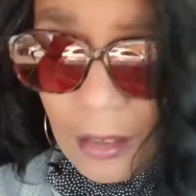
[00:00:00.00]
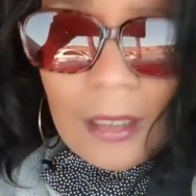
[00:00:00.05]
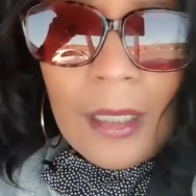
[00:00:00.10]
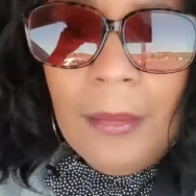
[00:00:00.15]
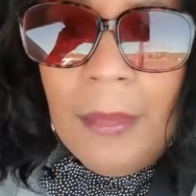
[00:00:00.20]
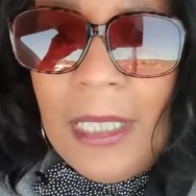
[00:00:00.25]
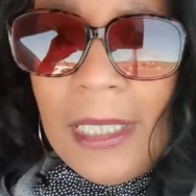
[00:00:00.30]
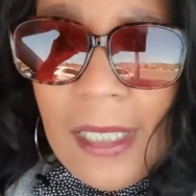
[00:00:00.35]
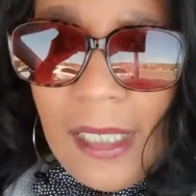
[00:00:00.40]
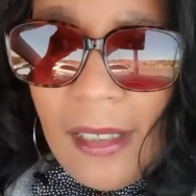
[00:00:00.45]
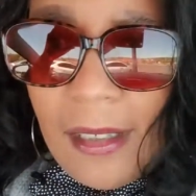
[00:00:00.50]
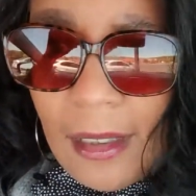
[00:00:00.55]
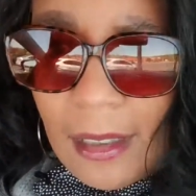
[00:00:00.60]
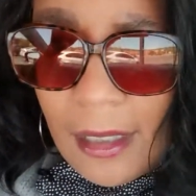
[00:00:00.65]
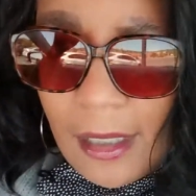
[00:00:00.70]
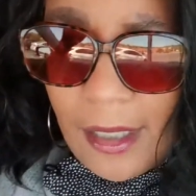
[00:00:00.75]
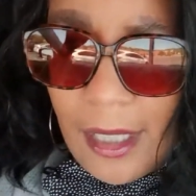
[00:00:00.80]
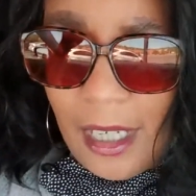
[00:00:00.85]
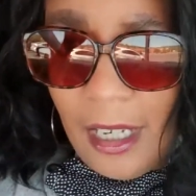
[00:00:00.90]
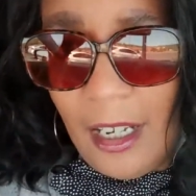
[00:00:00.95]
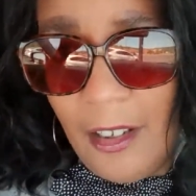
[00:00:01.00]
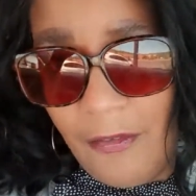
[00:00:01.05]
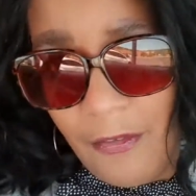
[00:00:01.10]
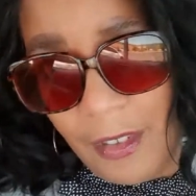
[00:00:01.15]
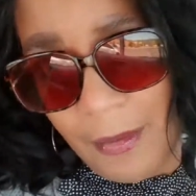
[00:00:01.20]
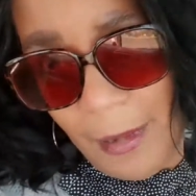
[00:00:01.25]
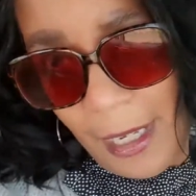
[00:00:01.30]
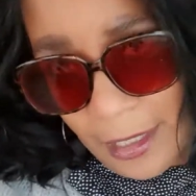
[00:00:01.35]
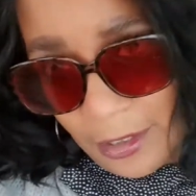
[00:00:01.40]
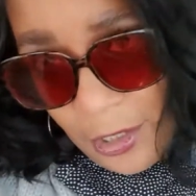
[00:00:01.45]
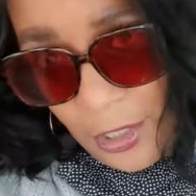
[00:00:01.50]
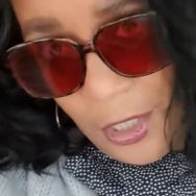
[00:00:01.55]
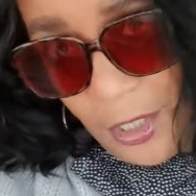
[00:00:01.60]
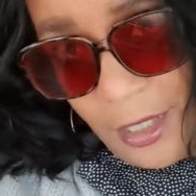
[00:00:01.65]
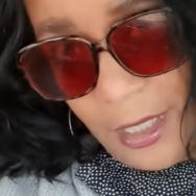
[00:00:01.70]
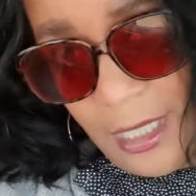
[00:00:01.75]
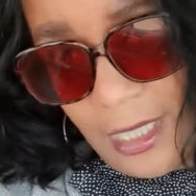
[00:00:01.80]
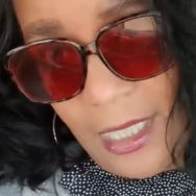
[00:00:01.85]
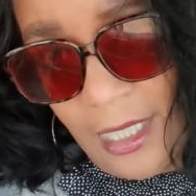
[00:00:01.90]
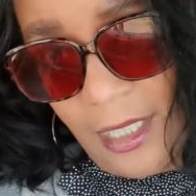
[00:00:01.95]
let me take this off.
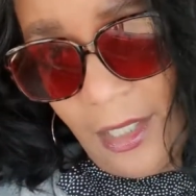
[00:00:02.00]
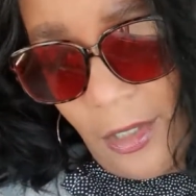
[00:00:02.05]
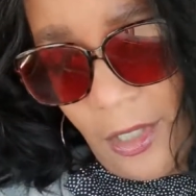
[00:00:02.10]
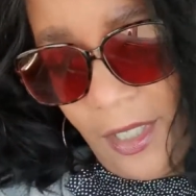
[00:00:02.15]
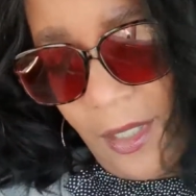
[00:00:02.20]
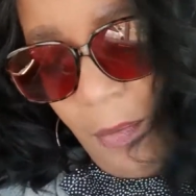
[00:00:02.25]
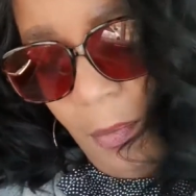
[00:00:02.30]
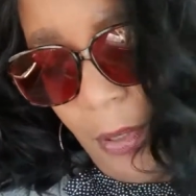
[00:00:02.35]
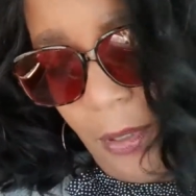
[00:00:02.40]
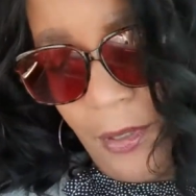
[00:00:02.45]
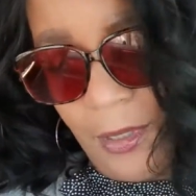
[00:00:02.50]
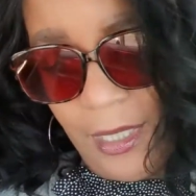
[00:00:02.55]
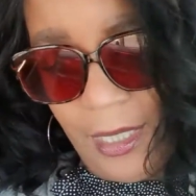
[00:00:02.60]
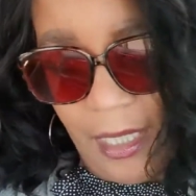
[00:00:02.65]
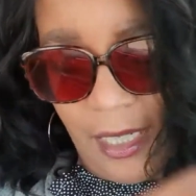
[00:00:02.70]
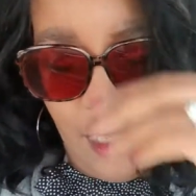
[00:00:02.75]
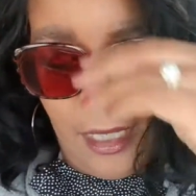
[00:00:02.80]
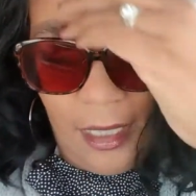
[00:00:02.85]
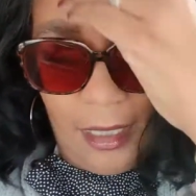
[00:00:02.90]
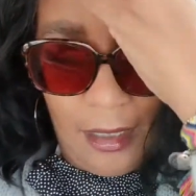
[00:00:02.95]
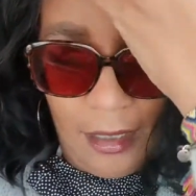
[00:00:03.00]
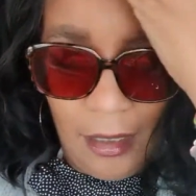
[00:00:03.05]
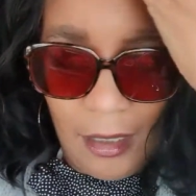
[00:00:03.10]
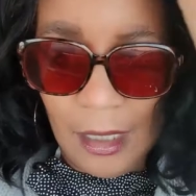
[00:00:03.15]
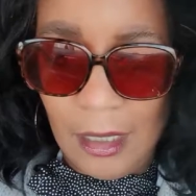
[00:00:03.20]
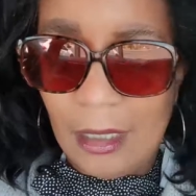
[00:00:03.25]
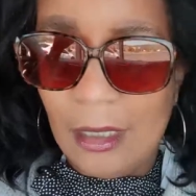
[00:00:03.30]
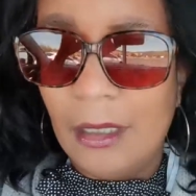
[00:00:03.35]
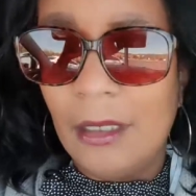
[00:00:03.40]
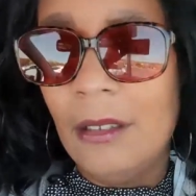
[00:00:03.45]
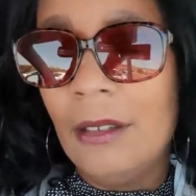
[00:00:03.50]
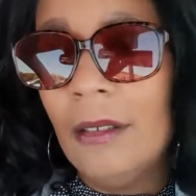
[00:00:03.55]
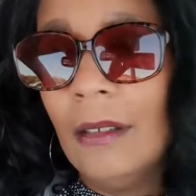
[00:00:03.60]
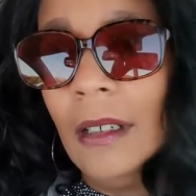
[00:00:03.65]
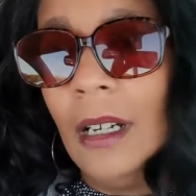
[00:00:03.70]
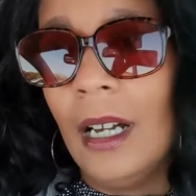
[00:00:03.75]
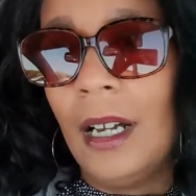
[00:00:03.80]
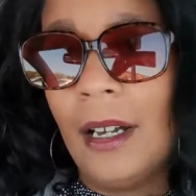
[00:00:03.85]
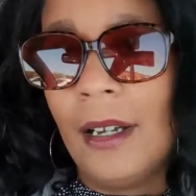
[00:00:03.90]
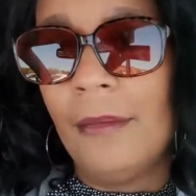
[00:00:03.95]
I just pulled in
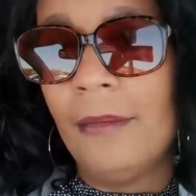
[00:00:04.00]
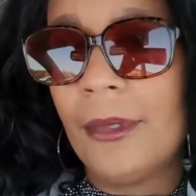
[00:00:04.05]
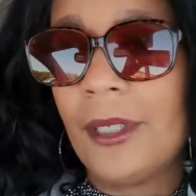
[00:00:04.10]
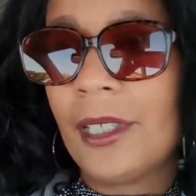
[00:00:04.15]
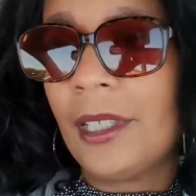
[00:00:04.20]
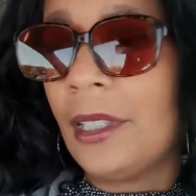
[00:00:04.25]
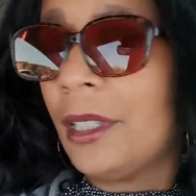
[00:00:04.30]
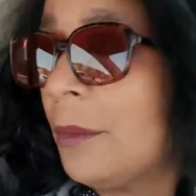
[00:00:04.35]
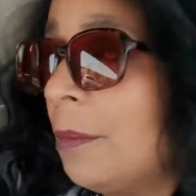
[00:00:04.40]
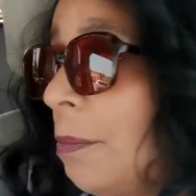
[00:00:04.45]
to the